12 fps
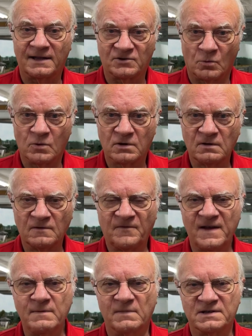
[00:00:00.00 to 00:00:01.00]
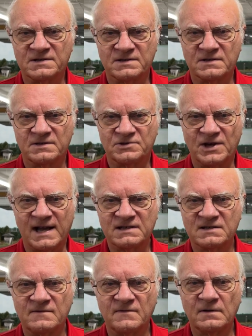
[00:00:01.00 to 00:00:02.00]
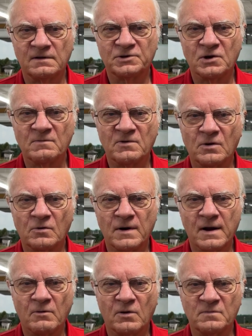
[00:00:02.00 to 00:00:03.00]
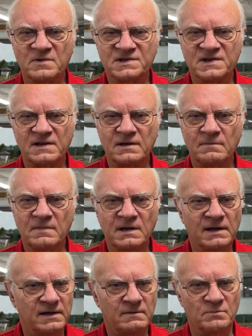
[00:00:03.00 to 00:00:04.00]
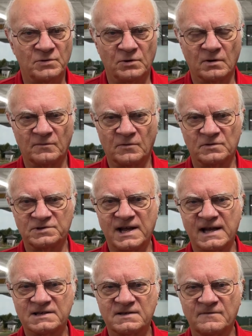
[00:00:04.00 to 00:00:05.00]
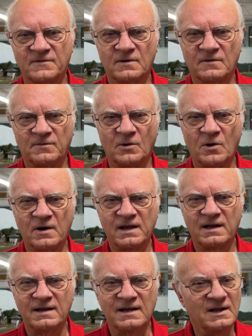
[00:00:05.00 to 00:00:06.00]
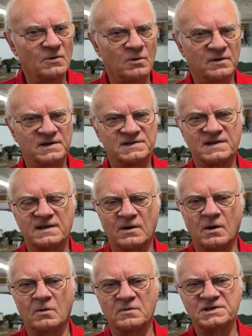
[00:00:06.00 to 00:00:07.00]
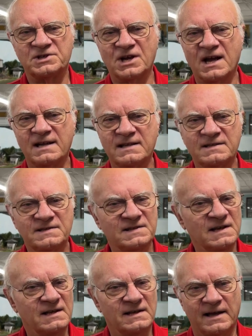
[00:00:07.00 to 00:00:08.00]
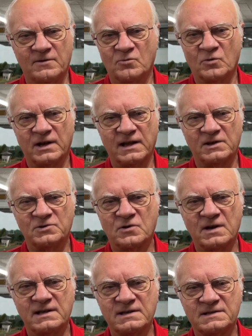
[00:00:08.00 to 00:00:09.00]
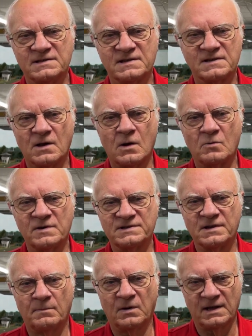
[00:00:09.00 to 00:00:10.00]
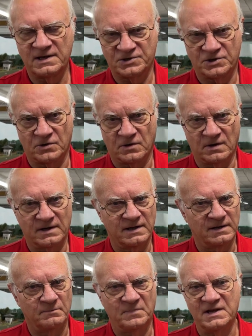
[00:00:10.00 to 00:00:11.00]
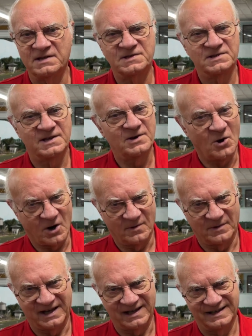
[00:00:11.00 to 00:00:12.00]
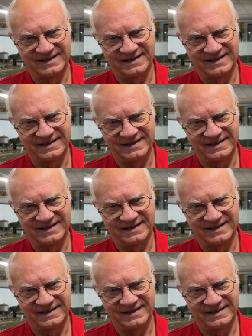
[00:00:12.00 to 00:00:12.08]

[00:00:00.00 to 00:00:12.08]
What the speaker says: at the world-famous Jacksonville Terminal Railroad Museum in beautiful Jacksonville, Florida, where the sun always shines and running trains is always a pleasure in peace and harmony.